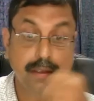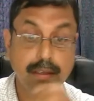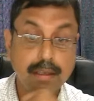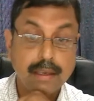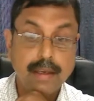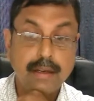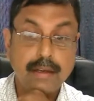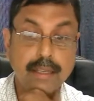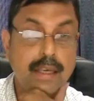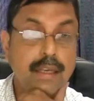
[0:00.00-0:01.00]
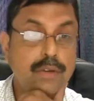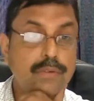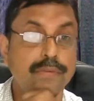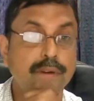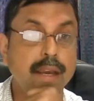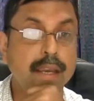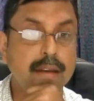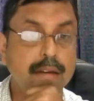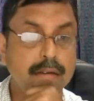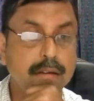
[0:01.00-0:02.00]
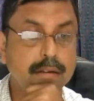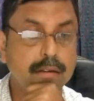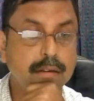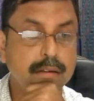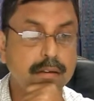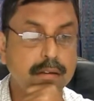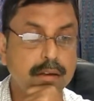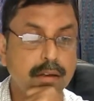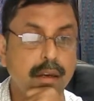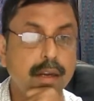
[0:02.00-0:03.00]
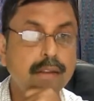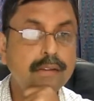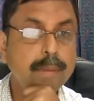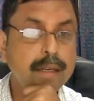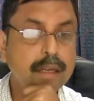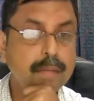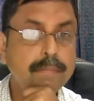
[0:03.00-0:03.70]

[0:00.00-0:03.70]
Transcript: and here you find, let us pick up